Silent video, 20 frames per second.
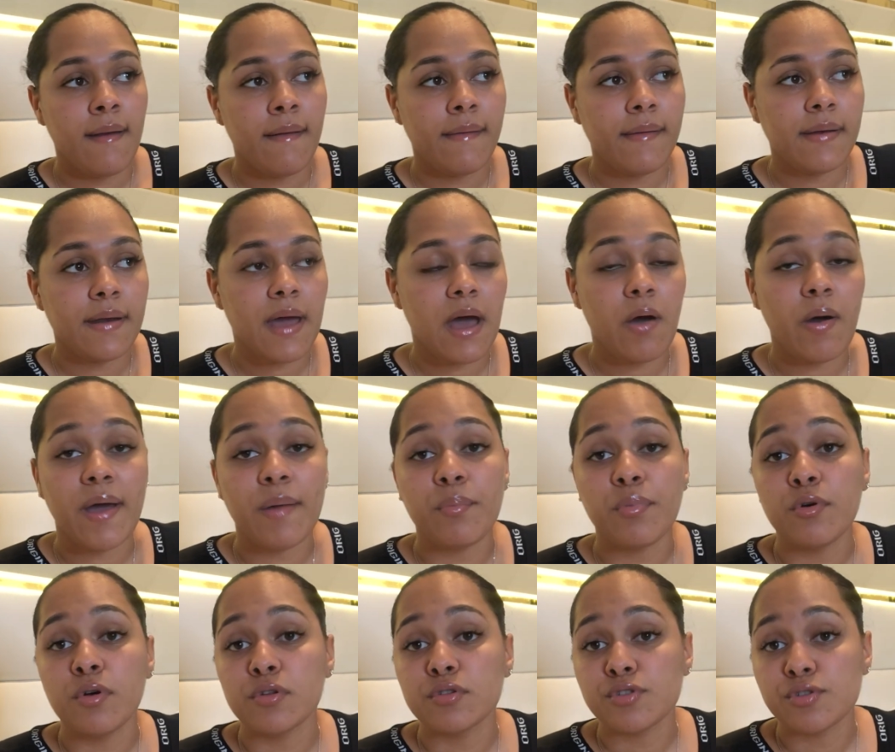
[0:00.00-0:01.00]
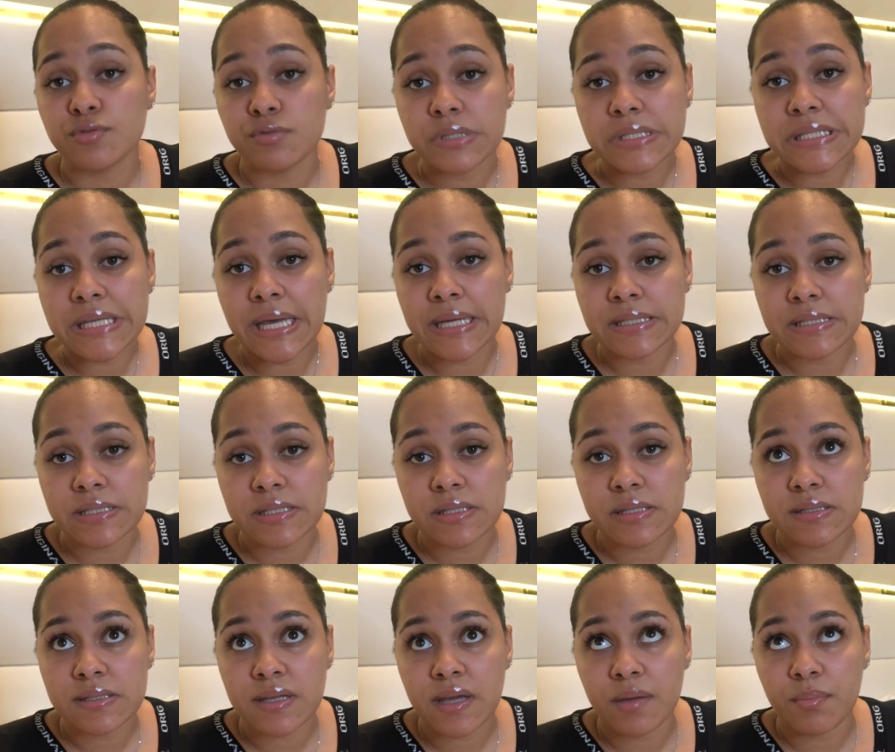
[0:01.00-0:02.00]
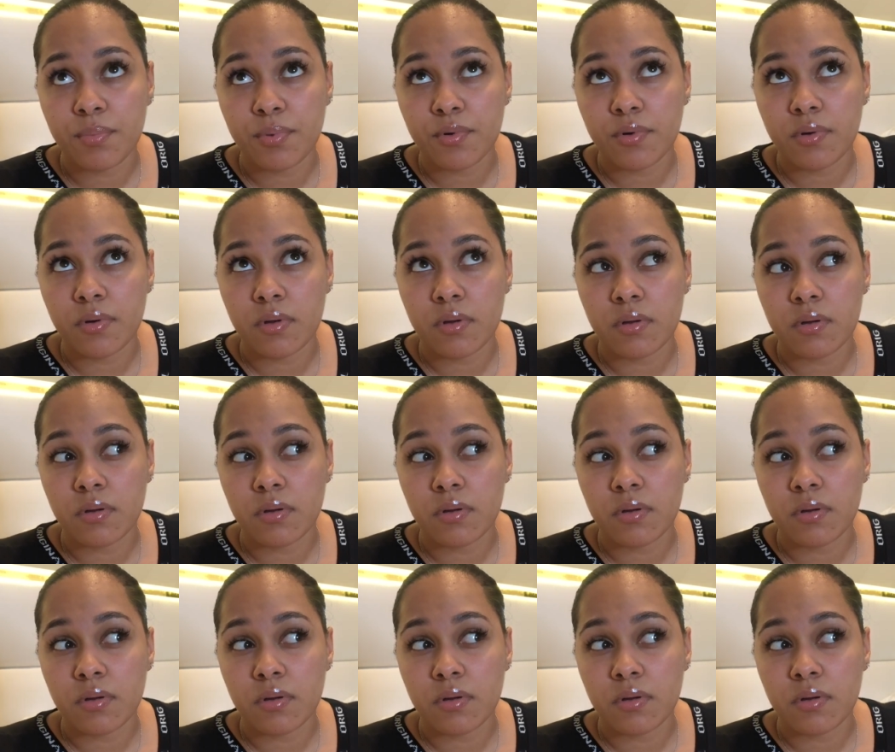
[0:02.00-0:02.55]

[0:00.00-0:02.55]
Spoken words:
Now, I bought 2 sizes. I bought